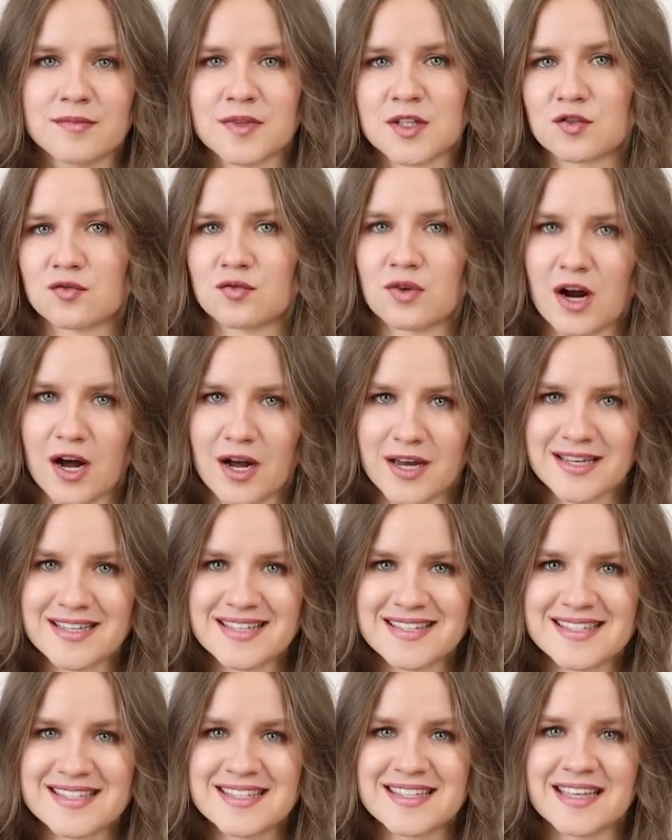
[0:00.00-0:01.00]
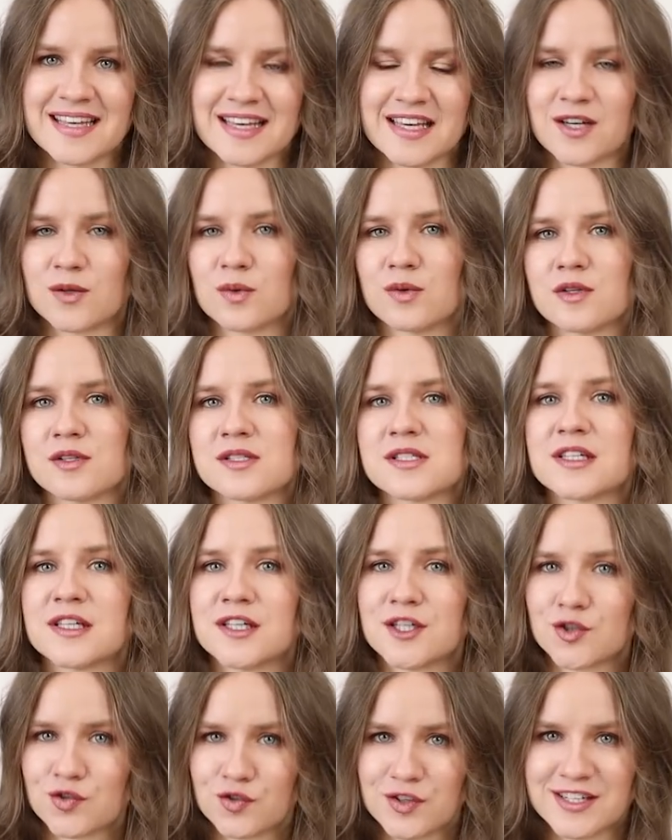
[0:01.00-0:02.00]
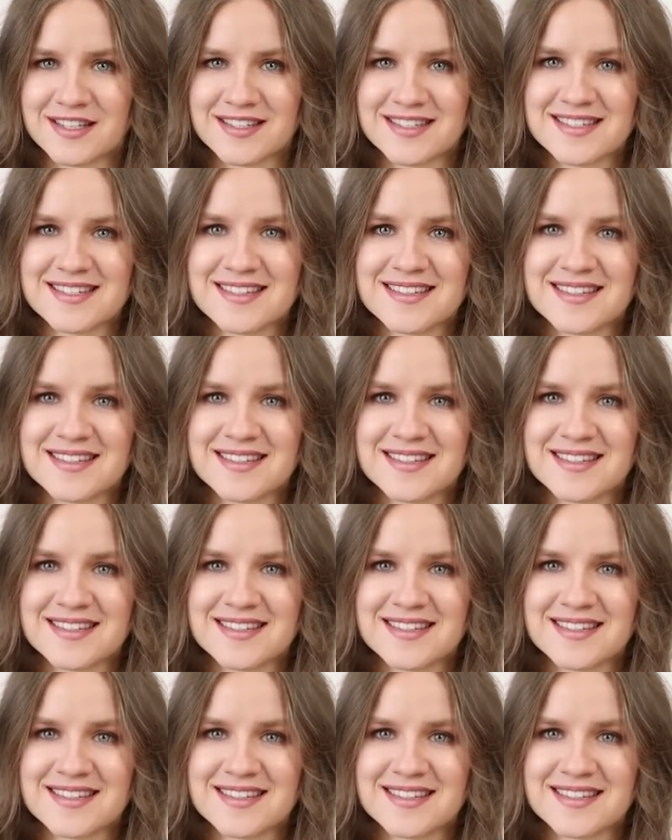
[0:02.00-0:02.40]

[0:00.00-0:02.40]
Rise equals increase.